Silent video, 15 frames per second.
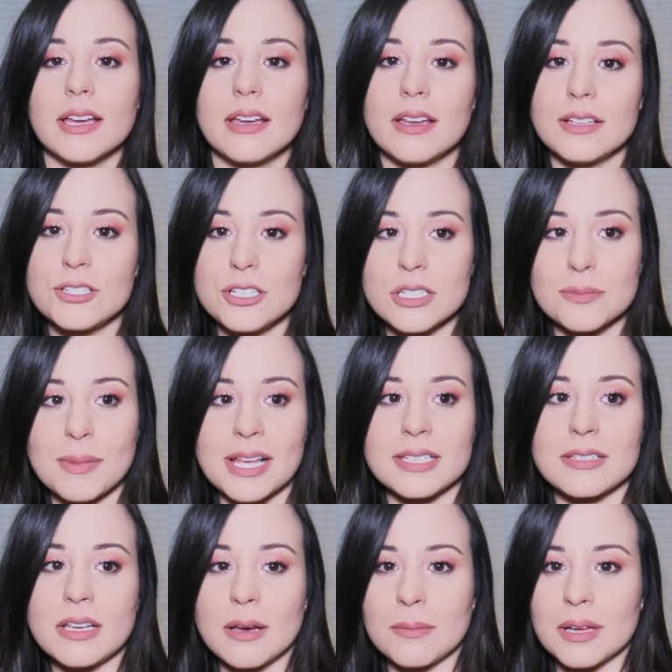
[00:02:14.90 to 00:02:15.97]
it's just
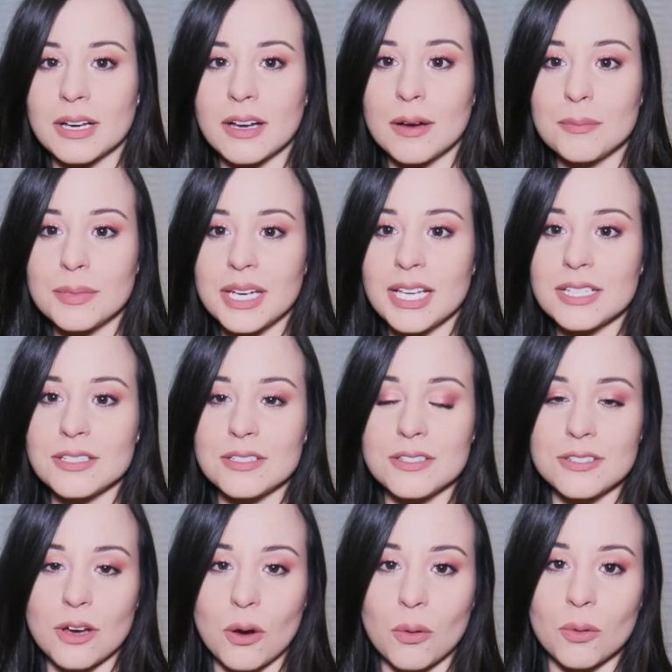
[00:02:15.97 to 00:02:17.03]
messed up that companies
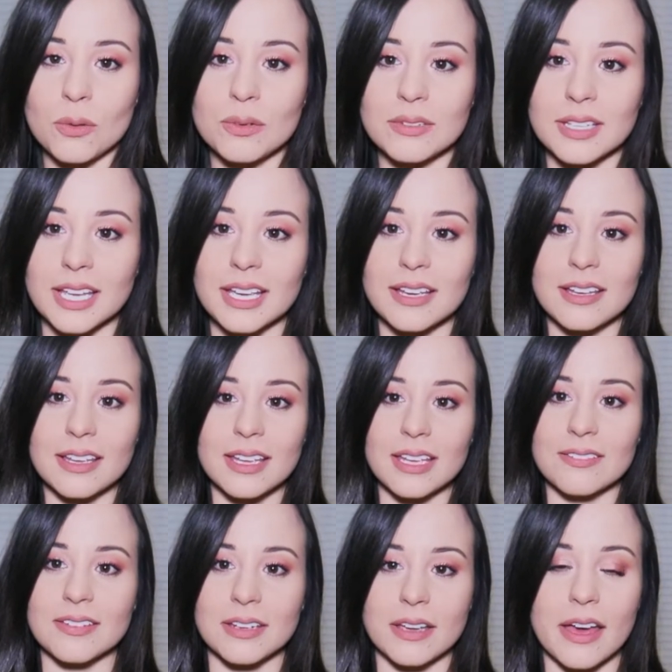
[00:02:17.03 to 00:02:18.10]
don't, like,
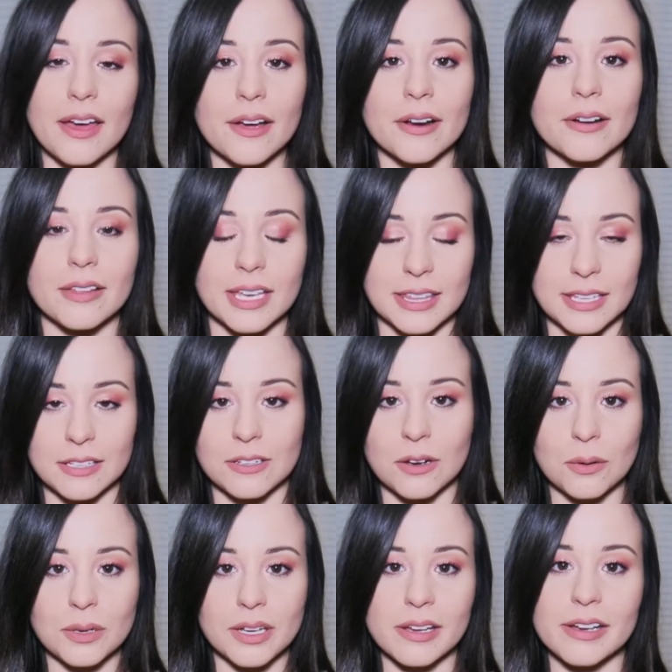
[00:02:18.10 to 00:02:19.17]
even care. Like, they
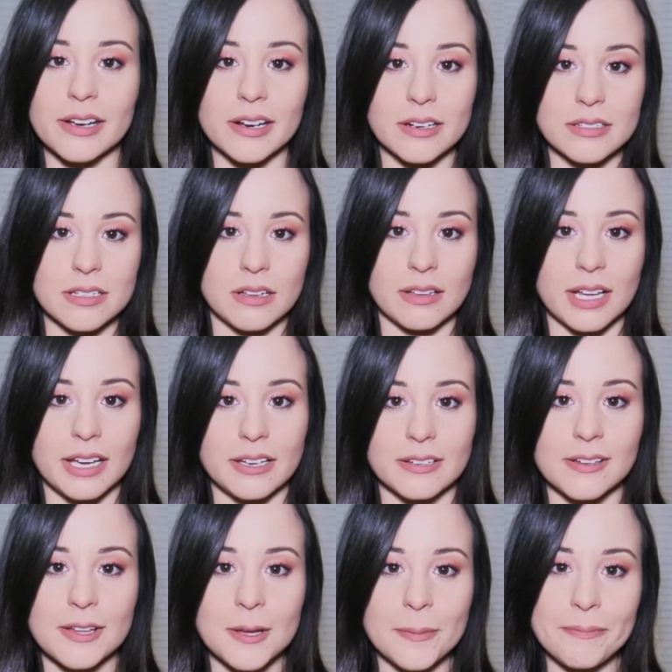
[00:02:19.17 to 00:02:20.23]
don't care to, like,
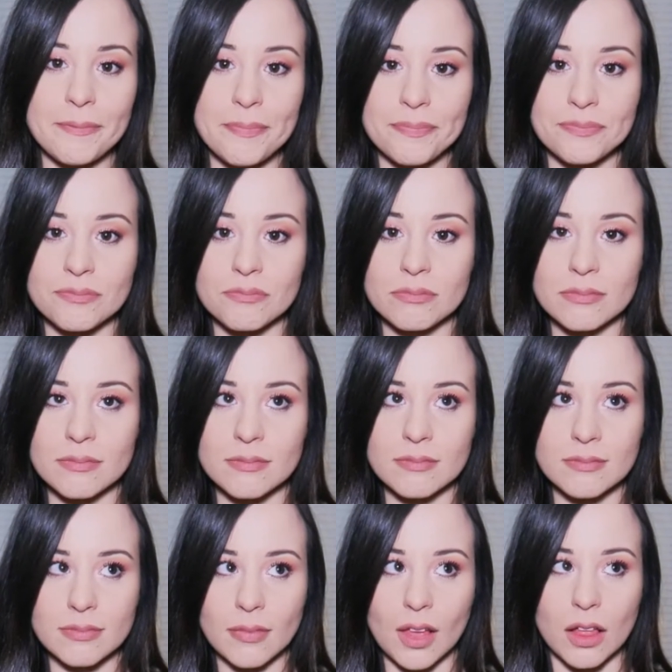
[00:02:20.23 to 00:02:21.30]

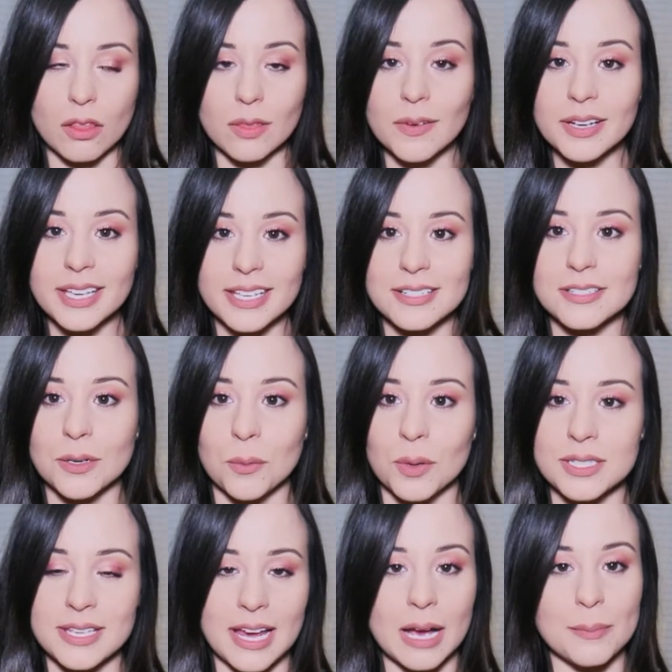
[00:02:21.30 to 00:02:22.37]
look into
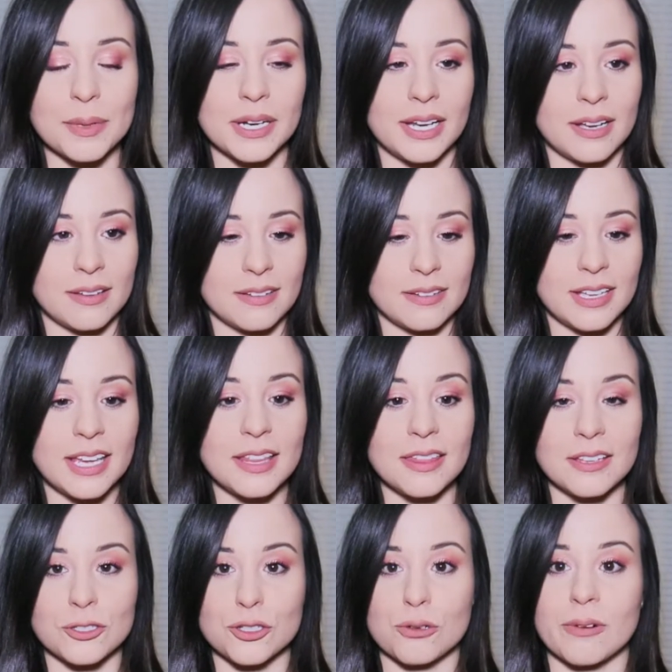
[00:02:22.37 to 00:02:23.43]
what's happening in
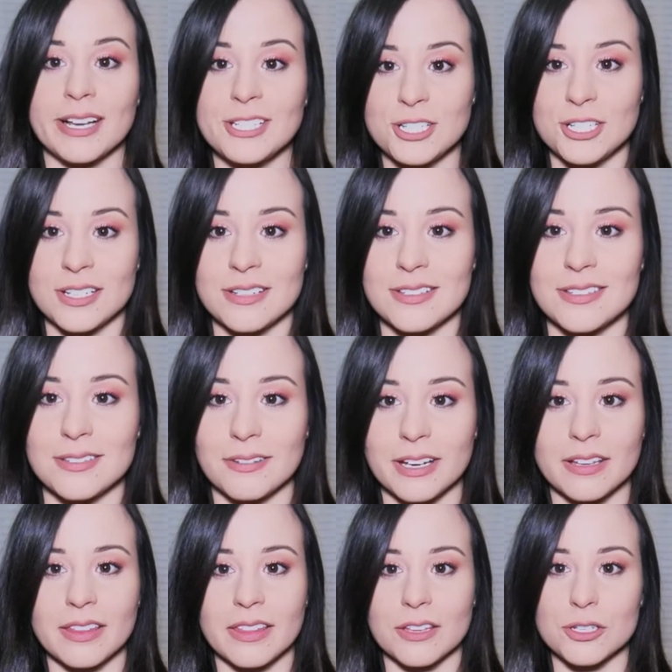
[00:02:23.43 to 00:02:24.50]
the trenches.
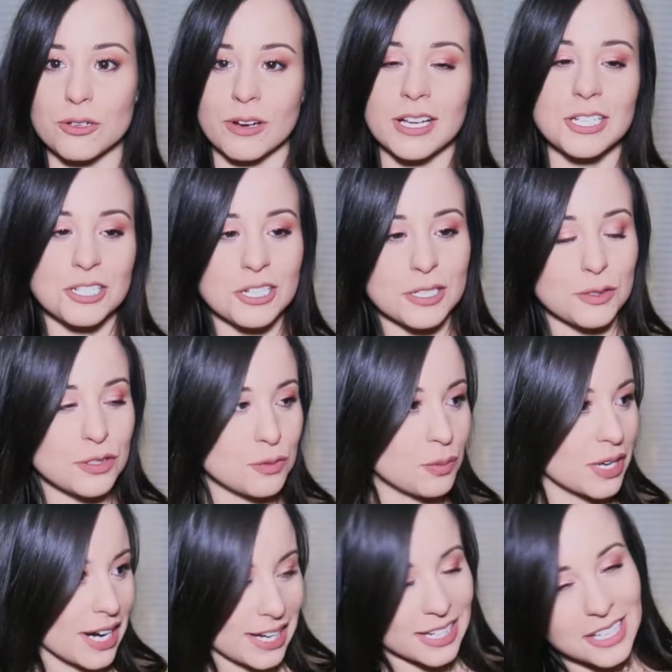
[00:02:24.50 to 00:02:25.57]
Like, the trenches is
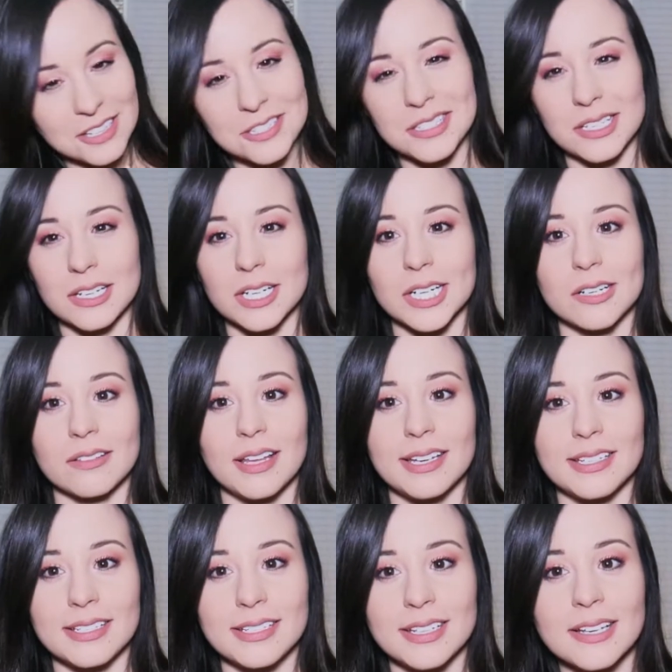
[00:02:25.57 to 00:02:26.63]
what I consider
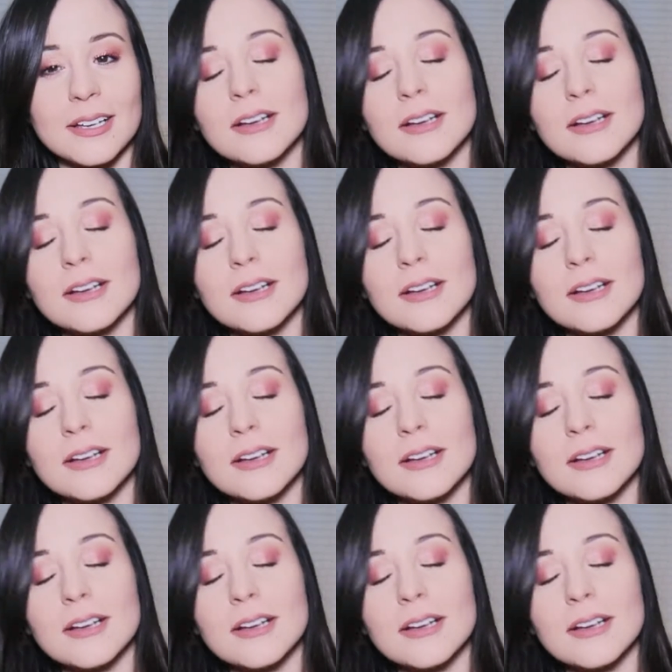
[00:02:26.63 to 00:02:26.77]
like